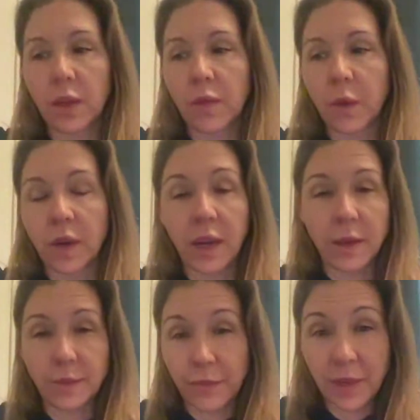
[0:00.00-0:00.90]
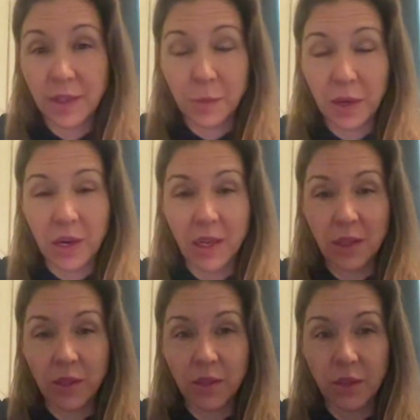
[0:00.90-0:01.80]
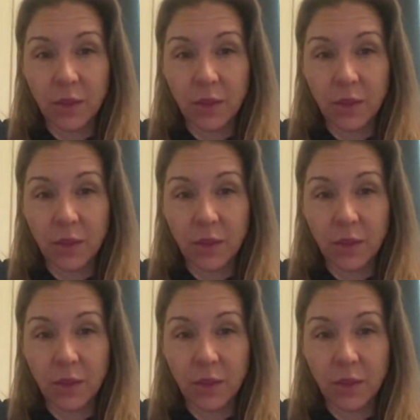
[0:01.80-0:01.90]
Fortnite experience,